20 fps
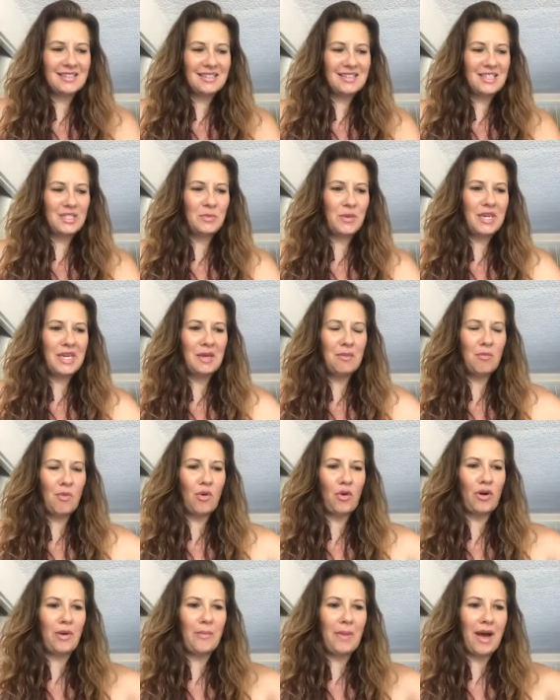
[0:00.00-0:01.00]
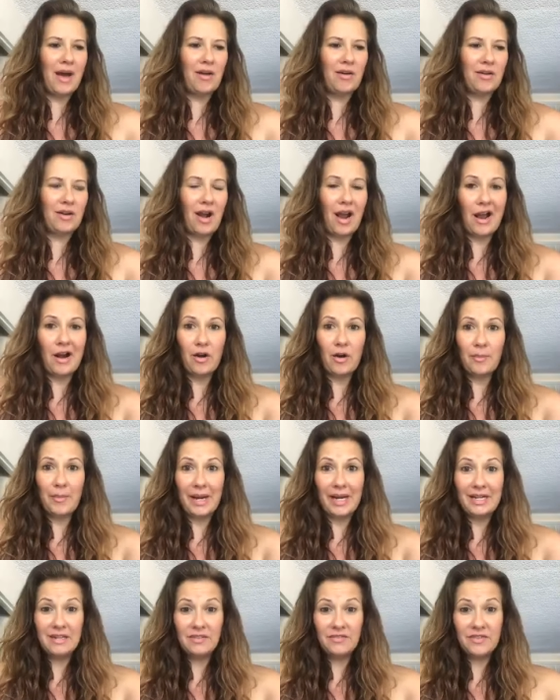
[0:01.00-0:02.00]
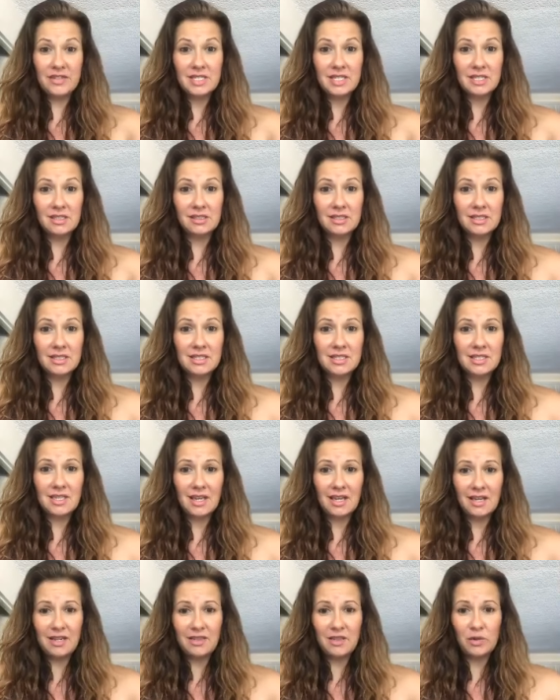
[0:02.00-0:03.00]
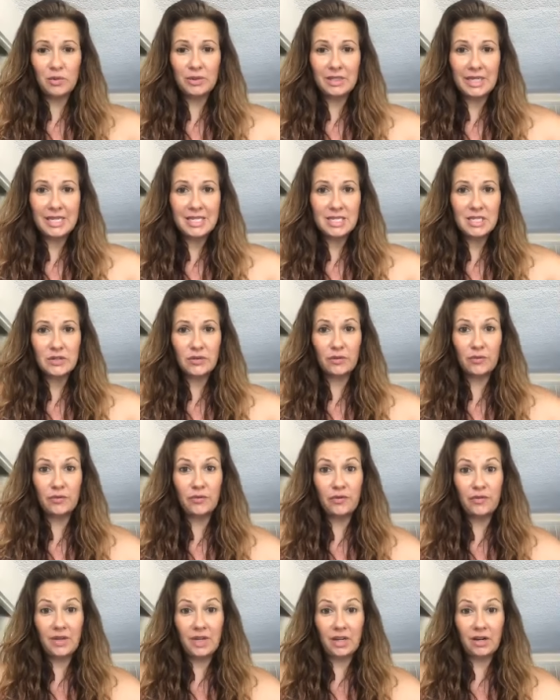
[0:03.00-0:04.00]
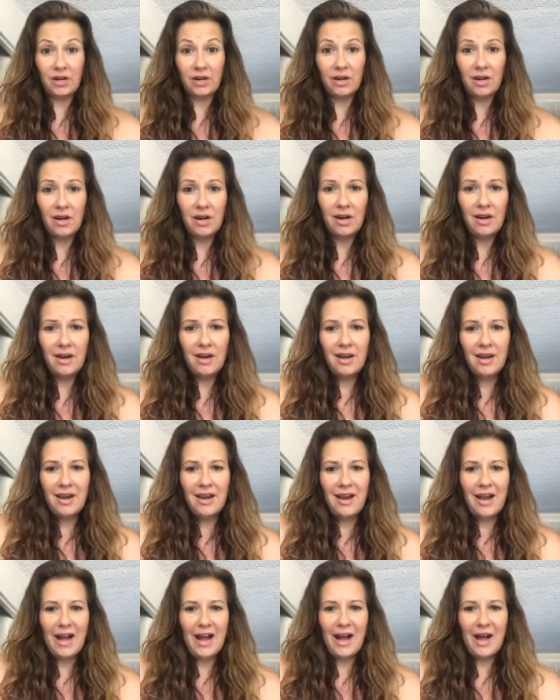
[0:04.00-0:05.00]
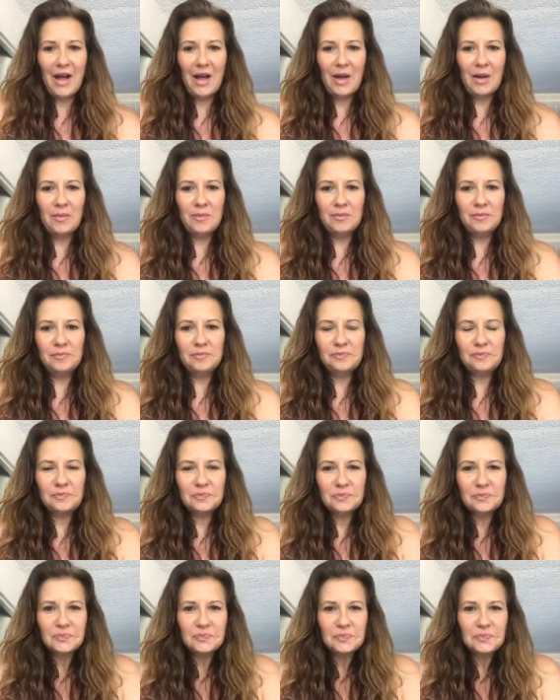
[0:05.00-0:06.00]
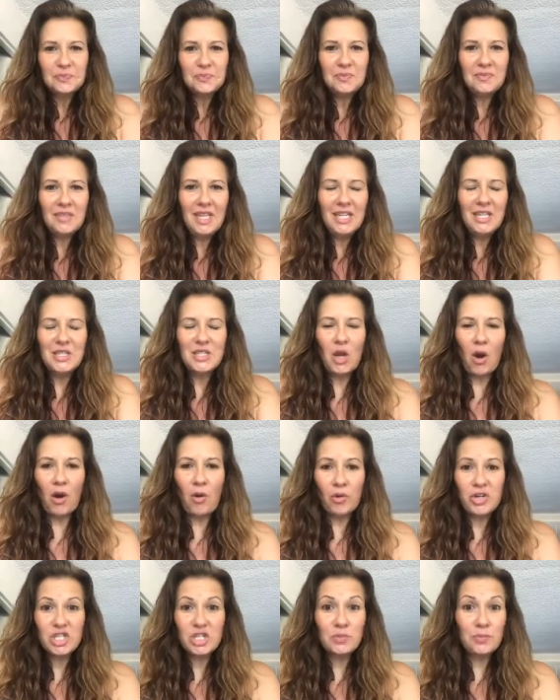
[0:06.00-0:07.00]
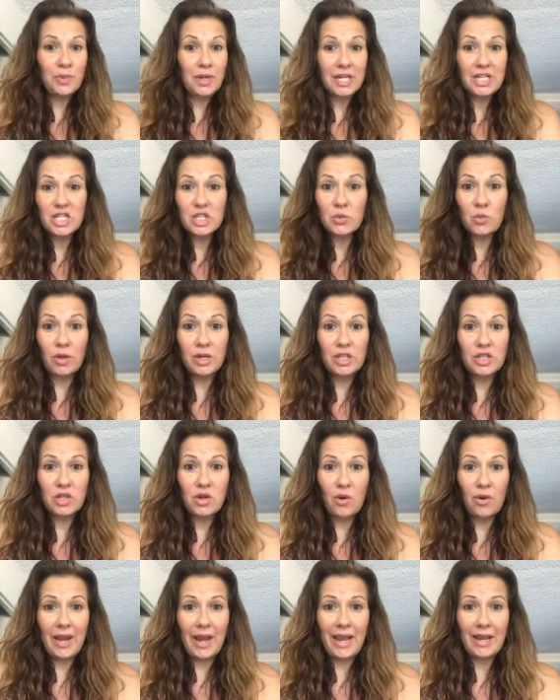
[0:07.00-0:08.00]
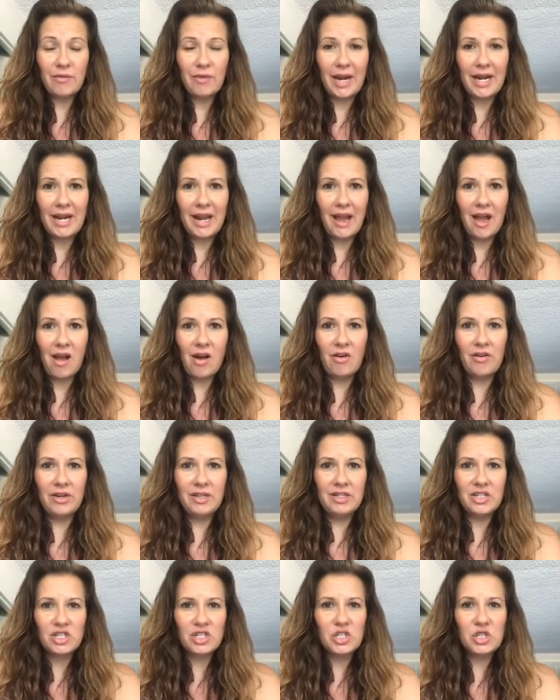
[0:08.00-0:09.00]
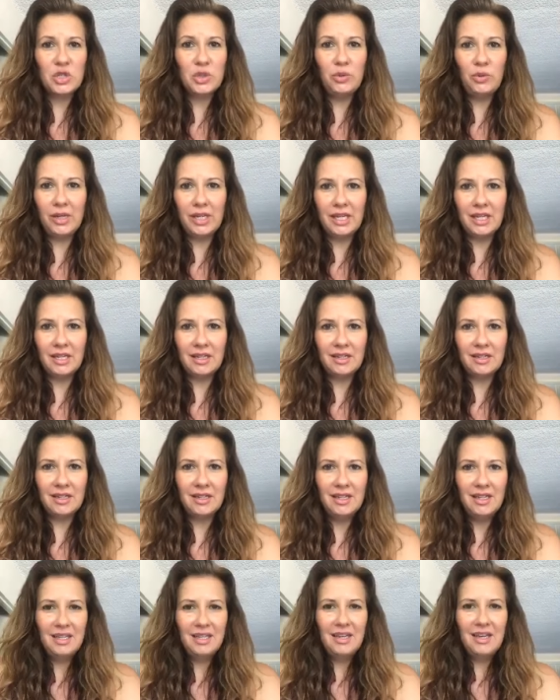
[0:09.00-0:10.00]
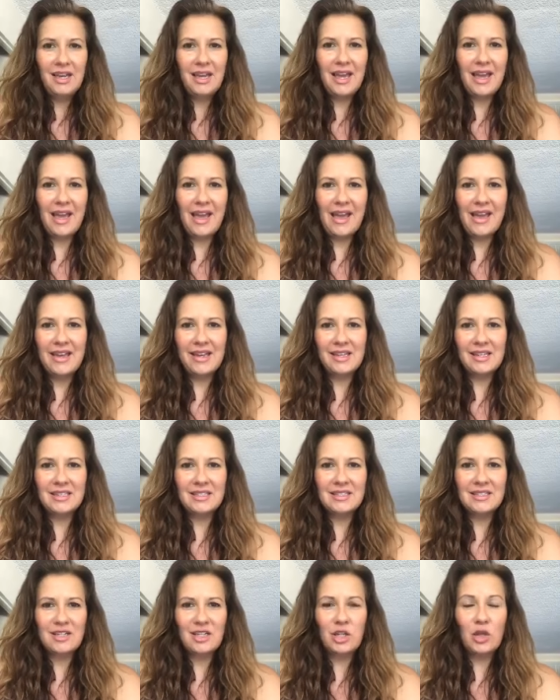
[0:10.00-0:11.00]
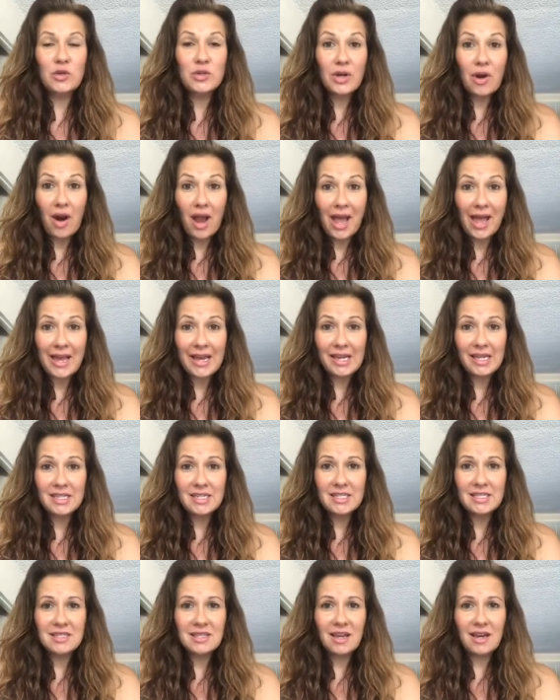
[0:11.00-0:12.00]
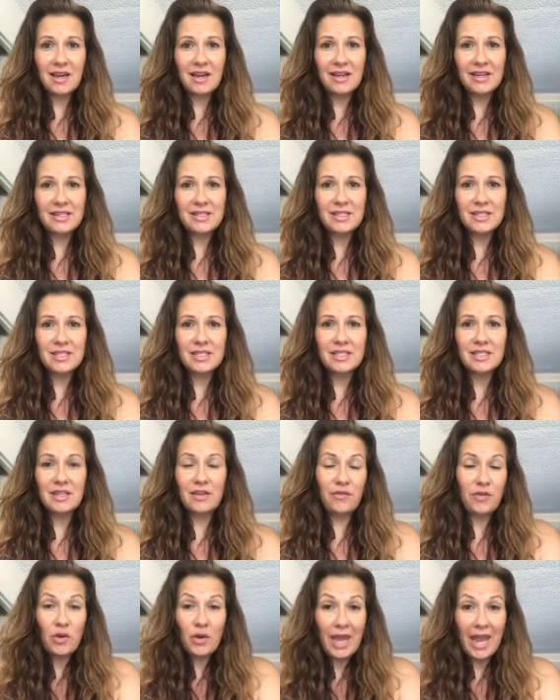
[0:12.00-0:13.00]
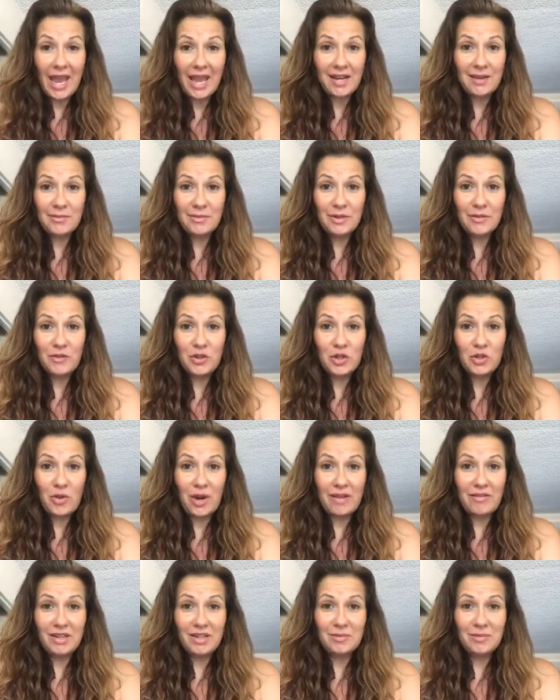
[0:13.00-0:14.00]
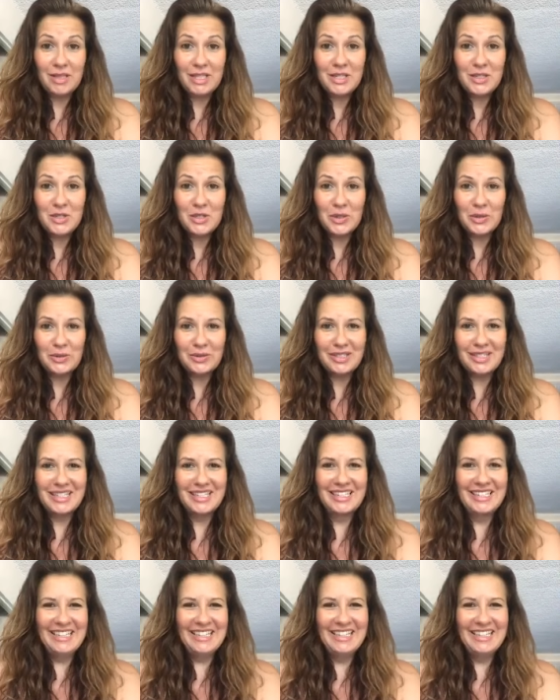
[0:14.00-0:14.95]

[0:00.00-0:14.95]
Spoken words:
speaking more about our magnificence and the release from fear. I just wanted to go ahead right now and just tune in and close our eyes as if you can. If you're driving, please don't.